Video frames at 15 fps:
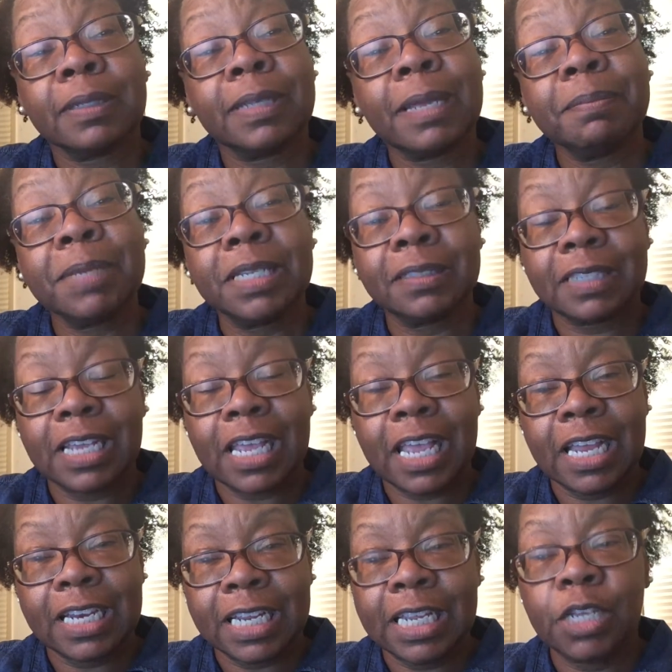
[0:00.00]
That means
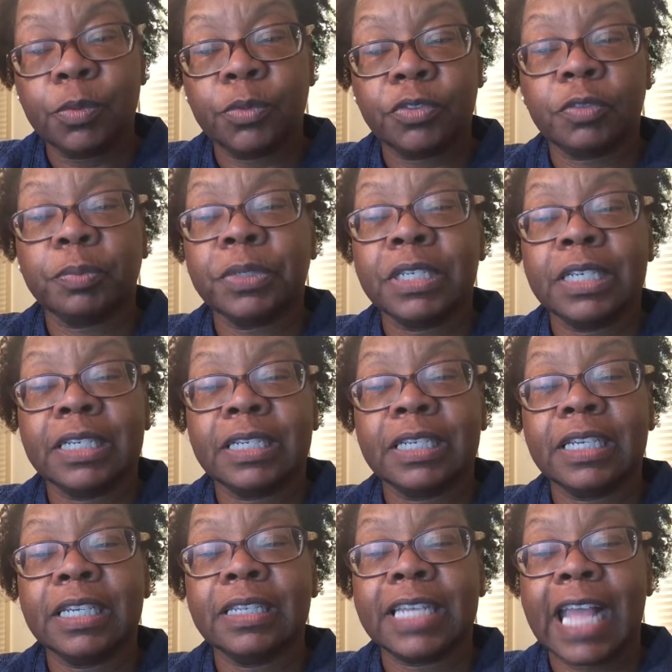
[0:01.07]
an equal split
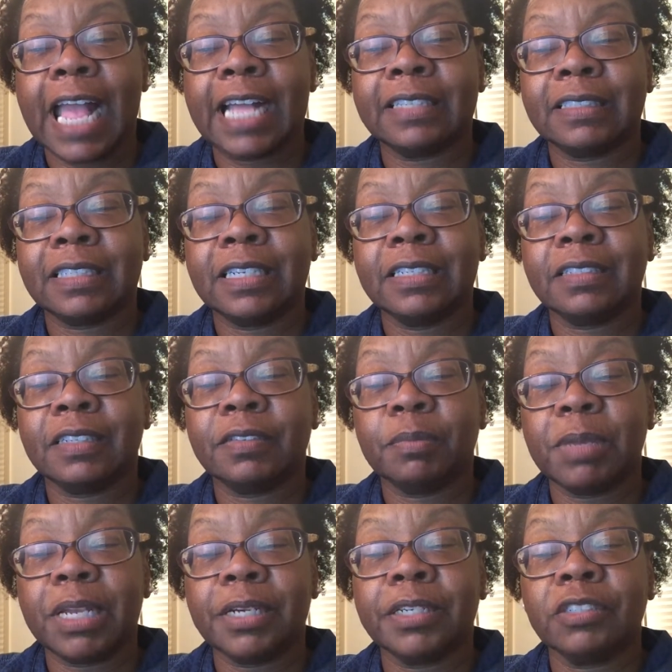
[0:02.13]
in the assets of the
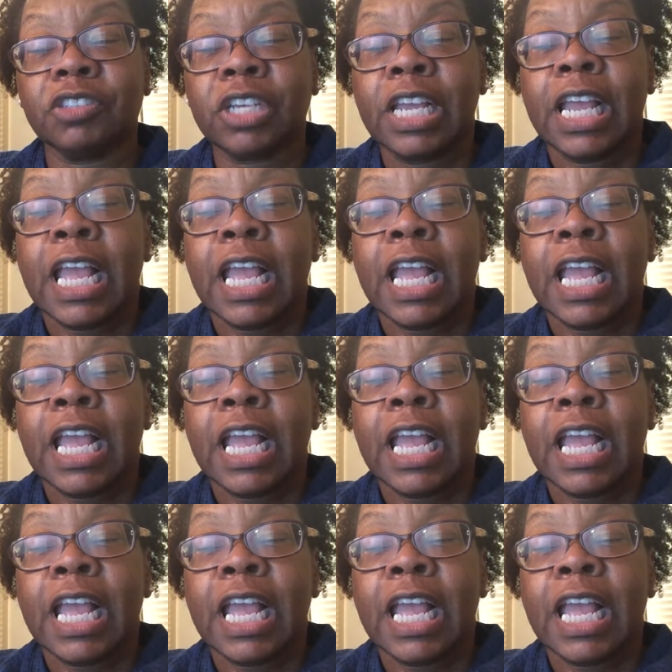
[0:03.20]
marriage.